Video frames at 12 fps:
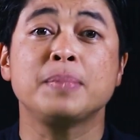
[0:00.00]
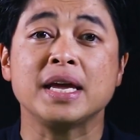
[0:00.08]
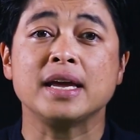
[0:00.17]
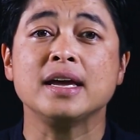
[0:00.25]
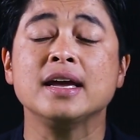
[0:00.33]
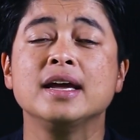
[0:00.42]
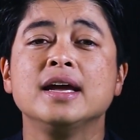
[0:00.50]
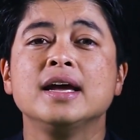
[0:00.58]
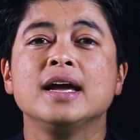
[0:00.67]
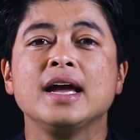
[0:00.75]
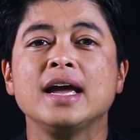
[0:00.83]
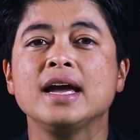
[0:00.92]
B,
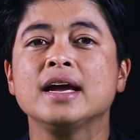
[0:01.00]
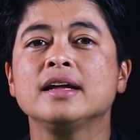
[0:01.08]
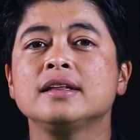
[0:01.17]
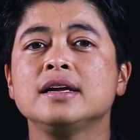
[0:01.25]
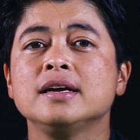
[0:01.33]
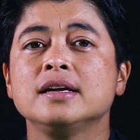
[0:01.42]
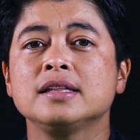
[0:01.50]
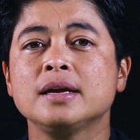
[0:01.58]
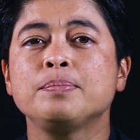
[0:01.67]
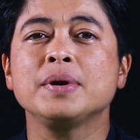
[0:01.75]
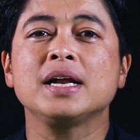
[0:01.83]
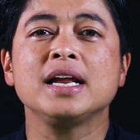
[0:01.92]
and
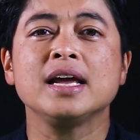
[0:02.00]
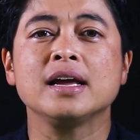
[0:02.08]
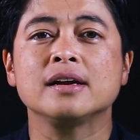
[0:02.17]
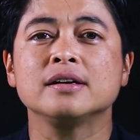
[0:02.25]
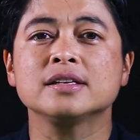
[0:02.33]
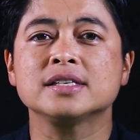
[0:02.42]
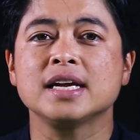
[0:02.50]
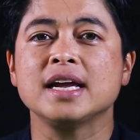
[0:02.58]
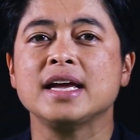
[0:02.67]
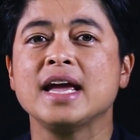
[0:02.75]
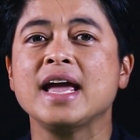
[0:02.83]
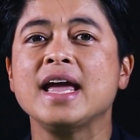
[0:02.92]
typically it'll
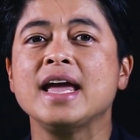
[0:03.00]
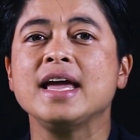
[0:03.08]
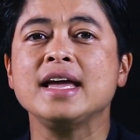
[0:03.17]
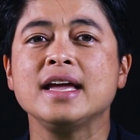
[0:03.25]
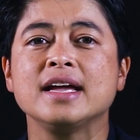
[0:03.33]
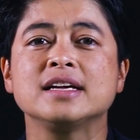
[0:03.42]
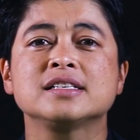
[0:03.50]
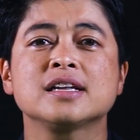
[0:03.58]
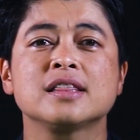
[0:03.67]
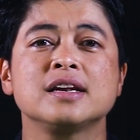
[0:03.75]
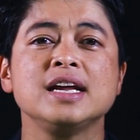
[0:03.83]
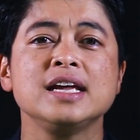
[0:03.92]
say A
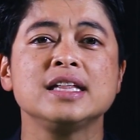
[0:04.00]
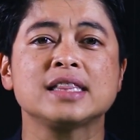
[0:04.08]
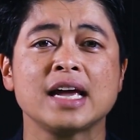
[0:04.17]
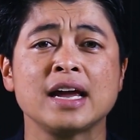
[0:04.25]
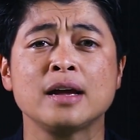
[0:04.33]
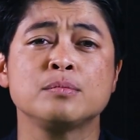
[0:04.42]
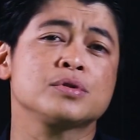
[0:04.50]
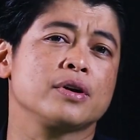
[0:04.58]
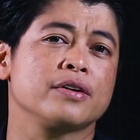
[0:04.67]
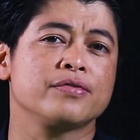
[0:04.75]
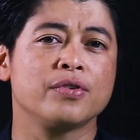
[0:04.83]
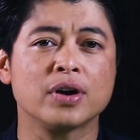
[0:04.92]
is 3 times
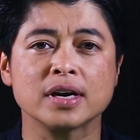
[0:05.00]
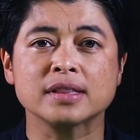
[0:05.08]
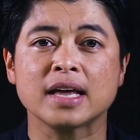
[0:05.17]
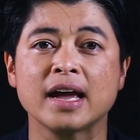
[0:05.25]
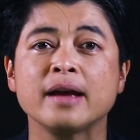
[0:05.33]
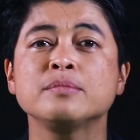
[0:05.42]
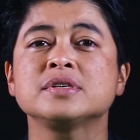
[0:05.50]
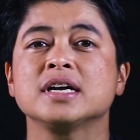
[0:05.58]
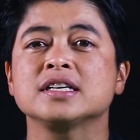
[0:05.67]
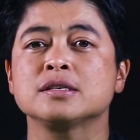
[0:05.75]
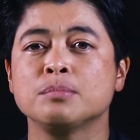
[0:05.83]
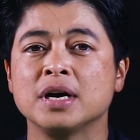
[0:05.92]
or 4 times
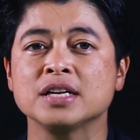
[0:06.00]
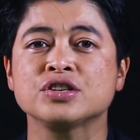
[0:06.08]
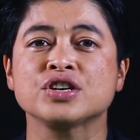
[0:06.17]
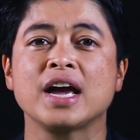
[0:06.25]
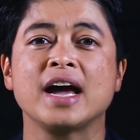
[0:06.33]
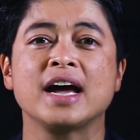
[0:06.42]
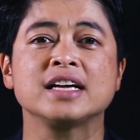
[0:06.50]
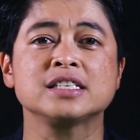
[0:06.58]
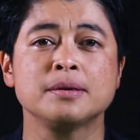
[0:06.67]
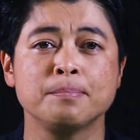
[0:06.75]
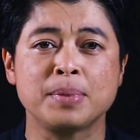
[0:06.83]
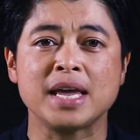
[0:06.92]
as much
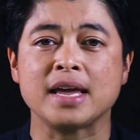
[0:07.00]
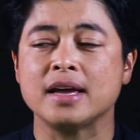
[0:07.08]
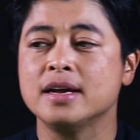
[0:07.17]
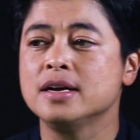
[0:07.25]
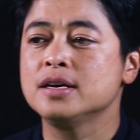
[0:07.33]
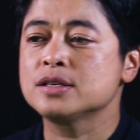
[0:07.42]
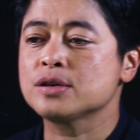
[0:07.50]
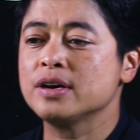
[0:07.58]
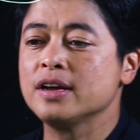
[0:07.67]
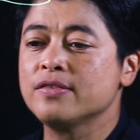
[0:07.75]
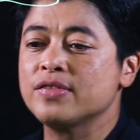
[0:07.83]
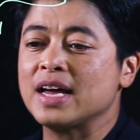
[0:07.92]
as B. So
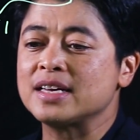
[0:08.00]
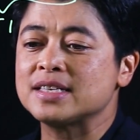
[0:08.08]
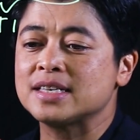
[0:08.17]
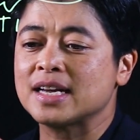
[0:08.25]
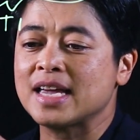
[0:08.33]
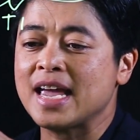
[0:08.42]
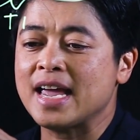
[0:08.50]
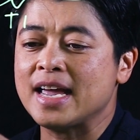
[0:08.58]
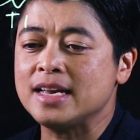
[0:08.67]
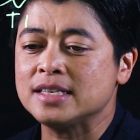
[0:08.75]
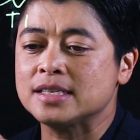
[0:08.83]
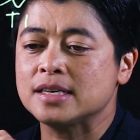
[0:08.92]
if that's the
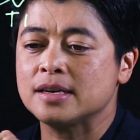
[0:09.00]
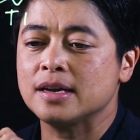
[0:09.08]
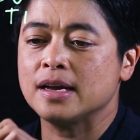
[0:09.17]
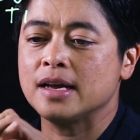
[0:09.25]
case,